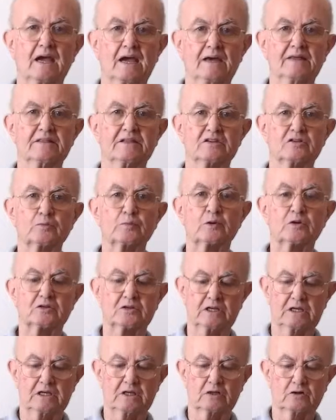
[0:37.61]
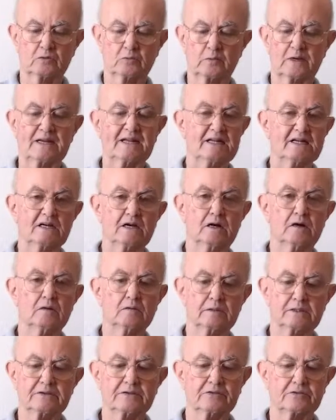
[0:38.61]
And this particular
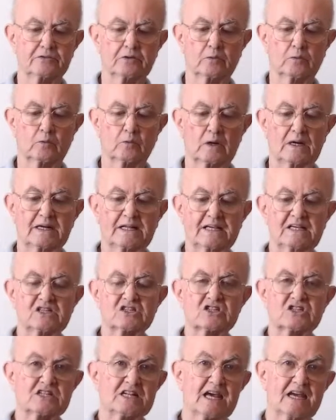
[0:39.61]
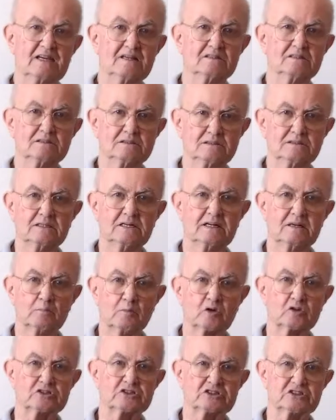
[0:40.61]
radio is a RunningSnail
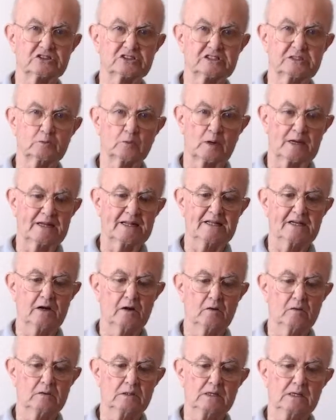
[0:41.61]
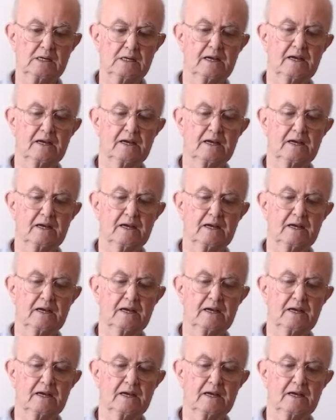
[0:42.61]
emergency radio.